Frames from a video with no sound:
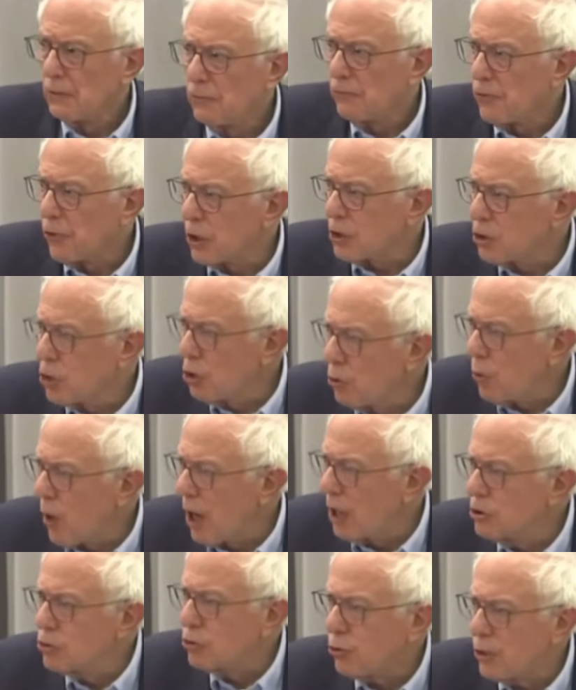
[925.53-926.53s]
for
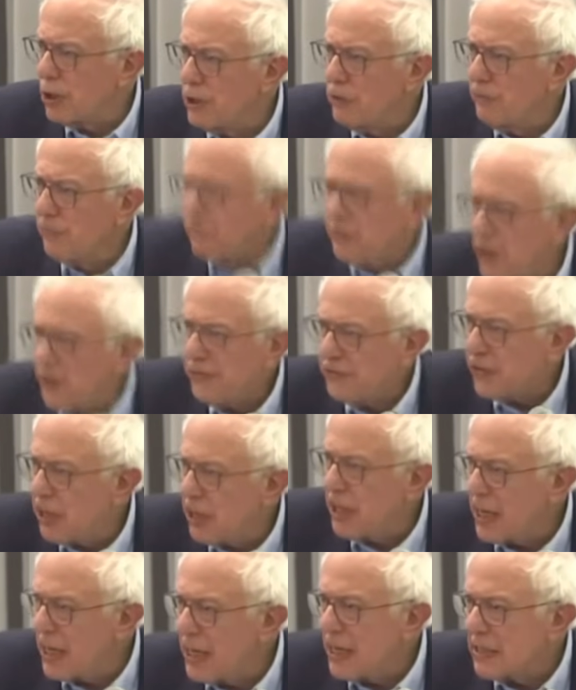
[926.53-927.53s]
250
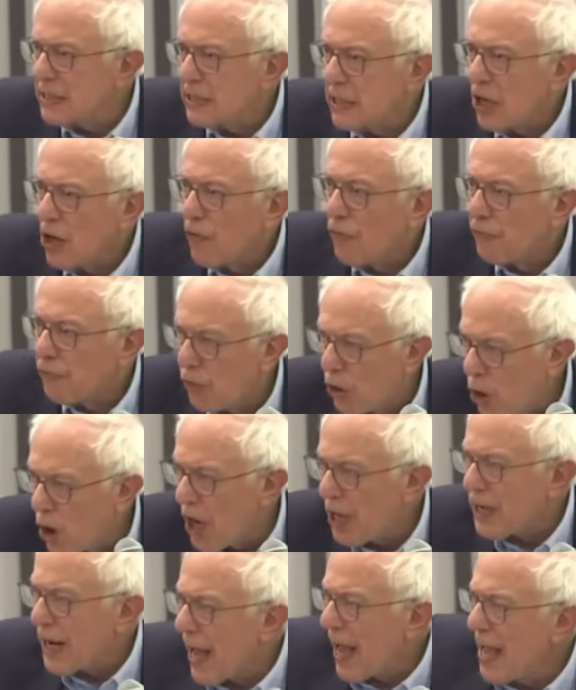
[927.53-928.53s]
years
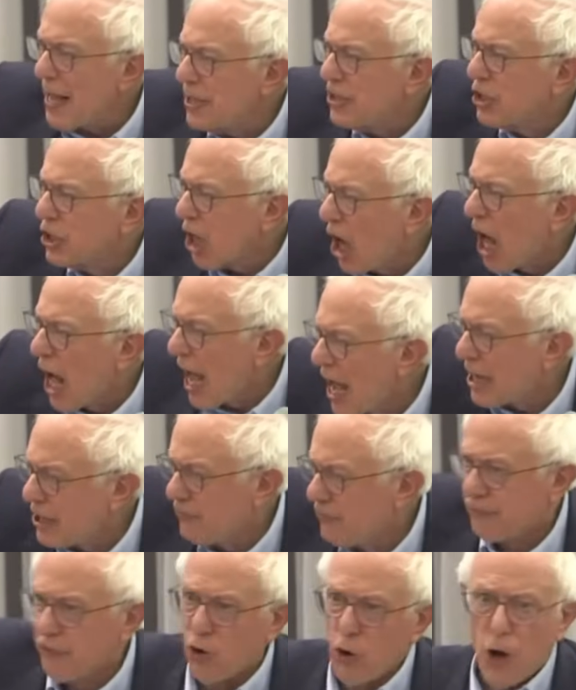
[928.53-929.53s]
fought and
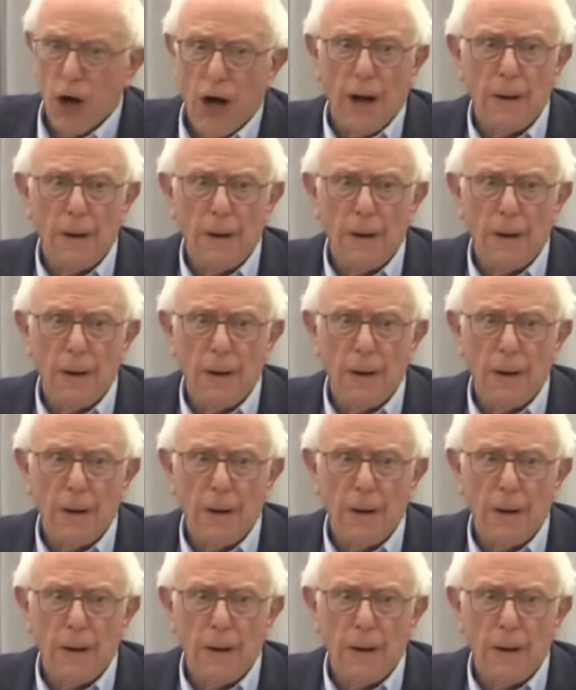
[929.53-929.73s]
died for.